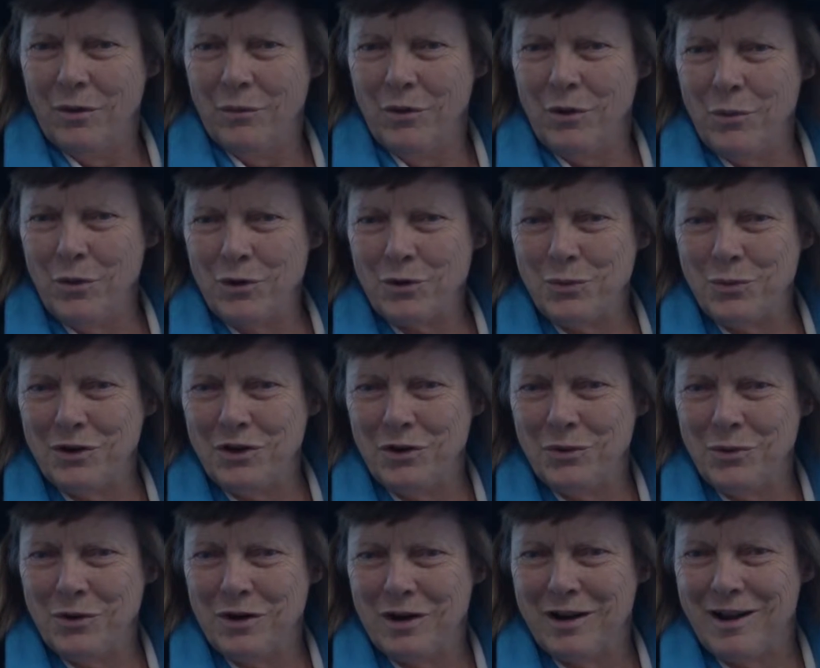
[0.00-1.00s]
worked when you
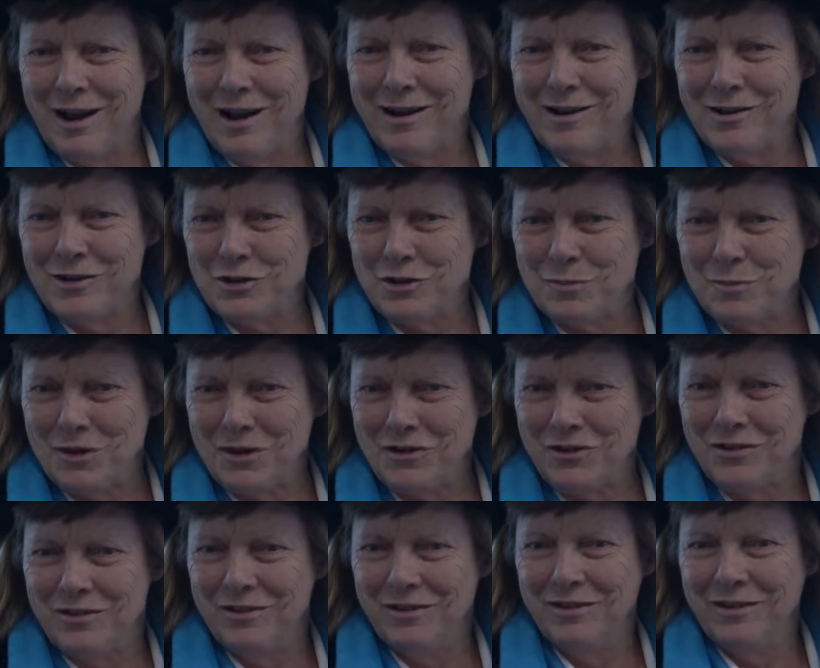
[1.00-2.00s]
were a congressman,
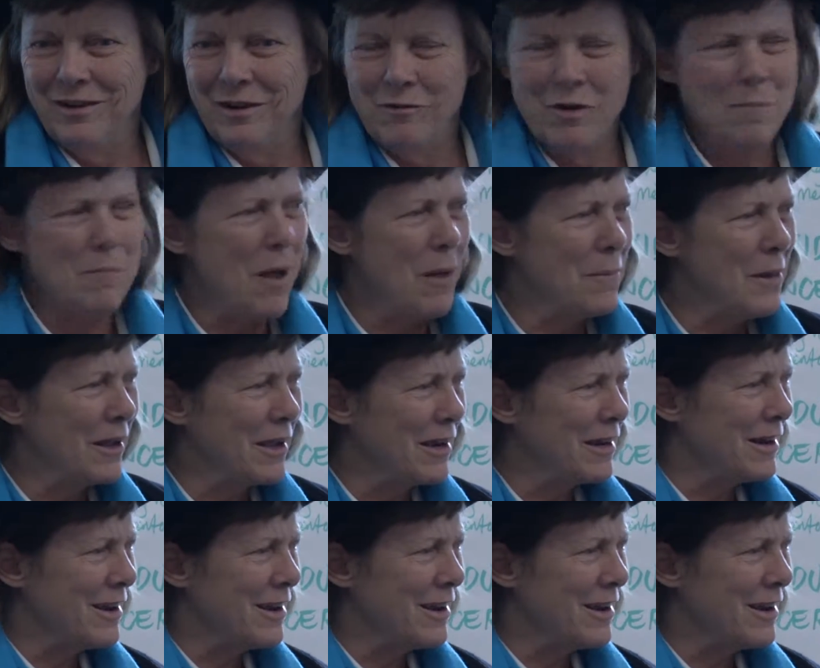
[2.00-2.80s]
a Republican